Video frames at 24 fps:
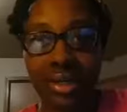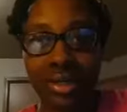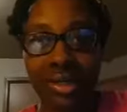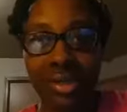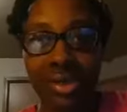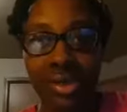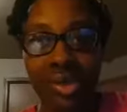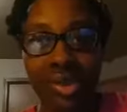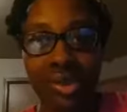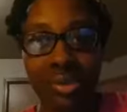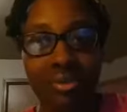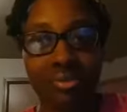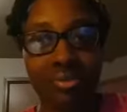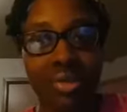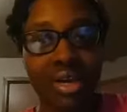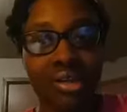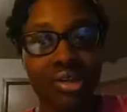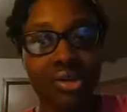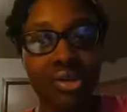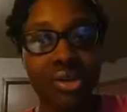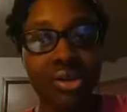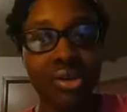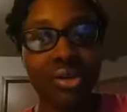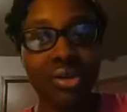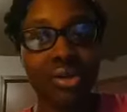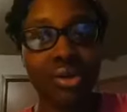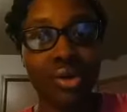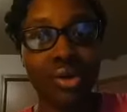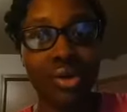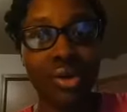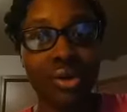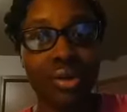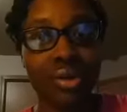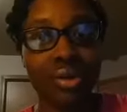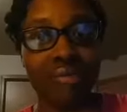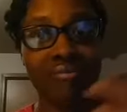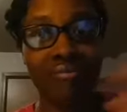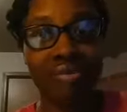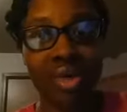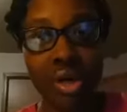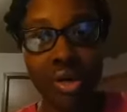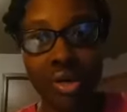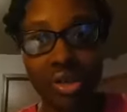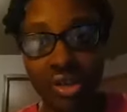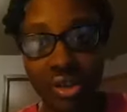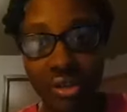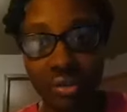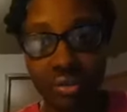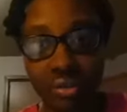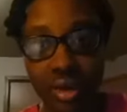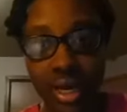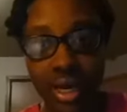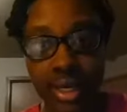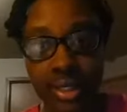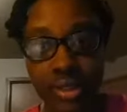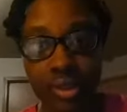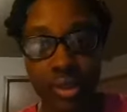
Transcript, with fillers: you should measure your conversion rate.